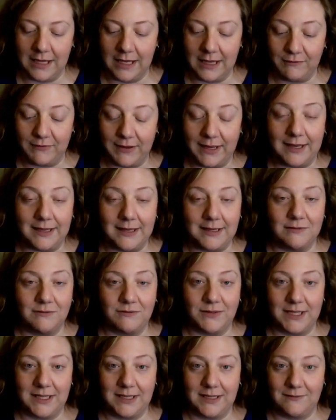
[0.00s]
if I can
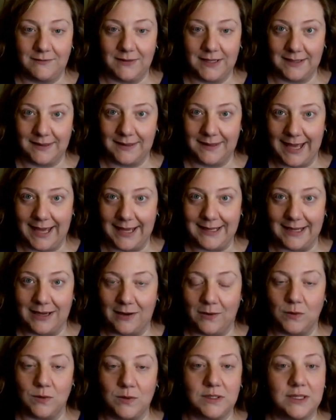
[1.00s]
figure that
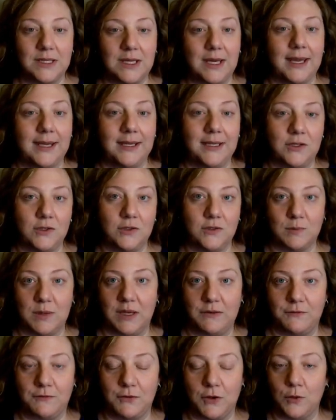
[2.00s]
out, I can use
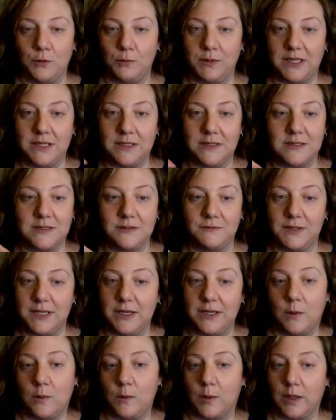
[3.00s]
my phone, because the
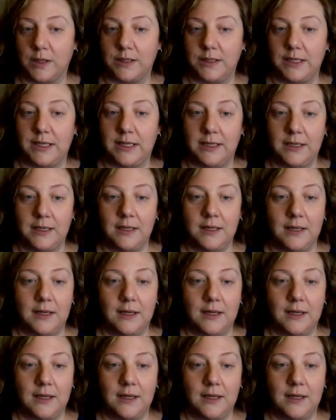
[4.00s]
video quality,